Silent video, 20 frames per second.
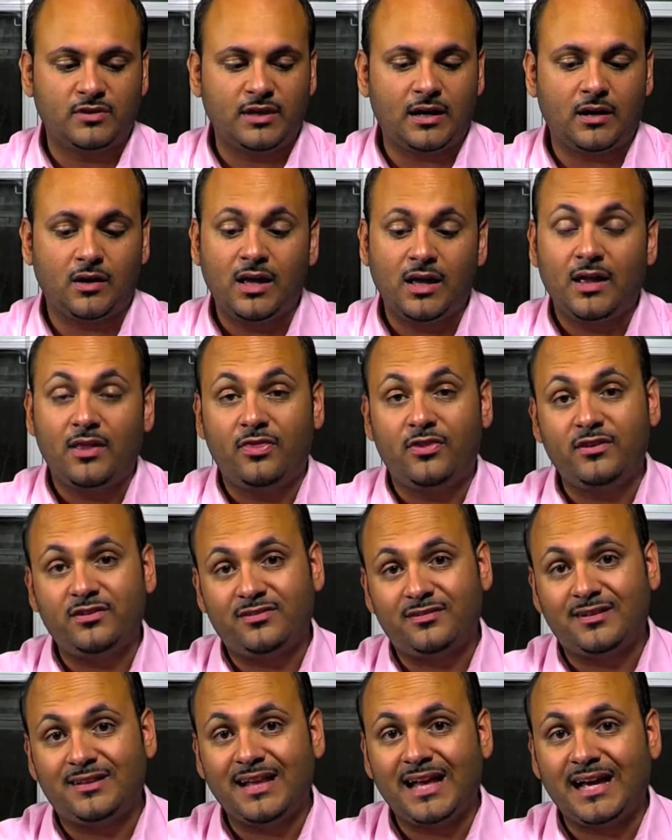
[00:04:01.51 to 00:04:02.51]
Now,
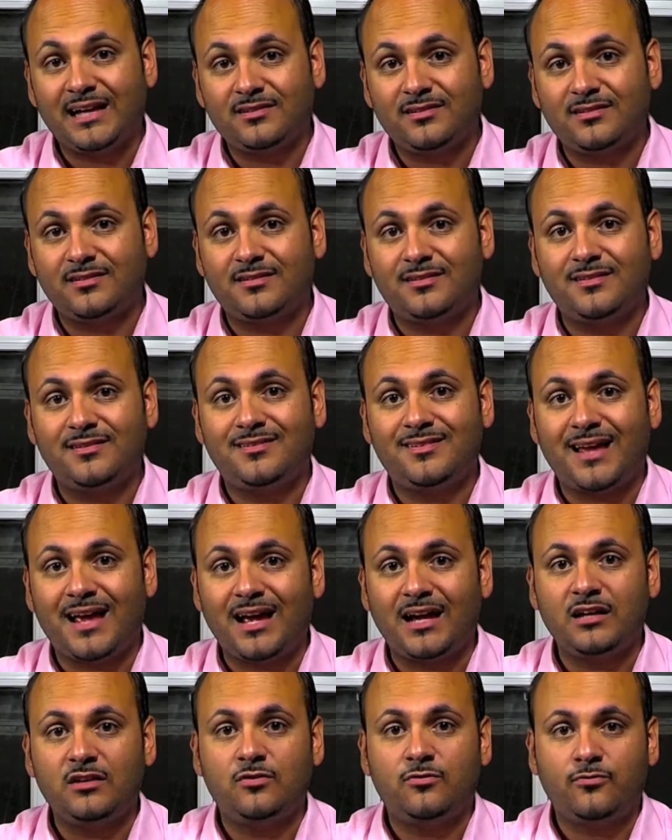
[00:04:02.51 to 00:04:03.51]
this glass is
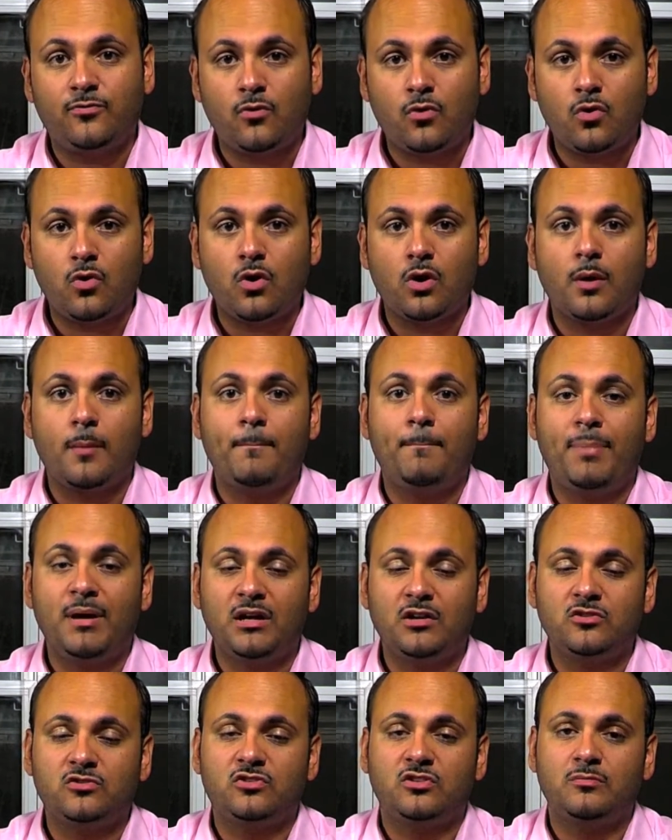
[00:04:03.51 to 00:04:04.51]
designed for
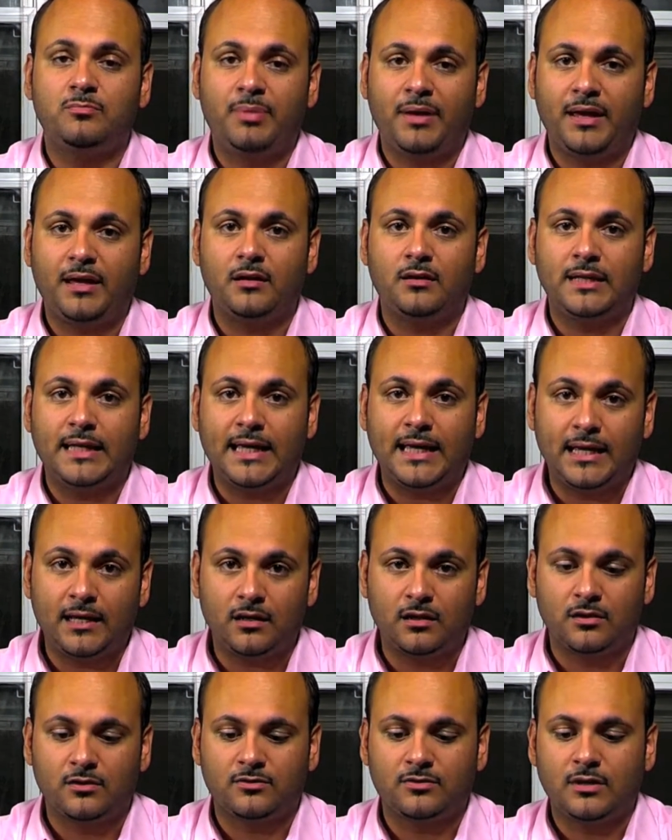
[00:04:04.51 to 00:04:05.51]
Belgian pale
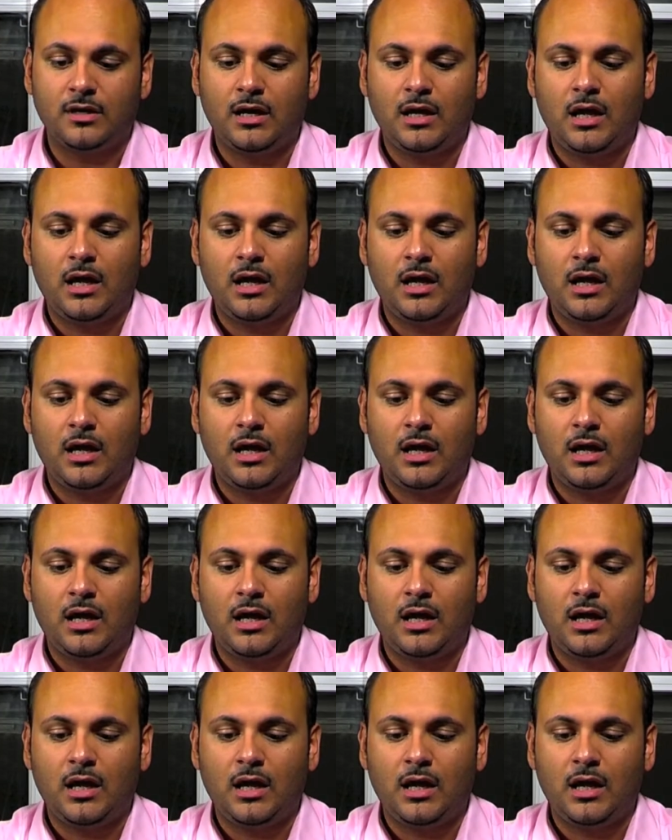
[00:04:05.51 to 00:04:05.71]
ales.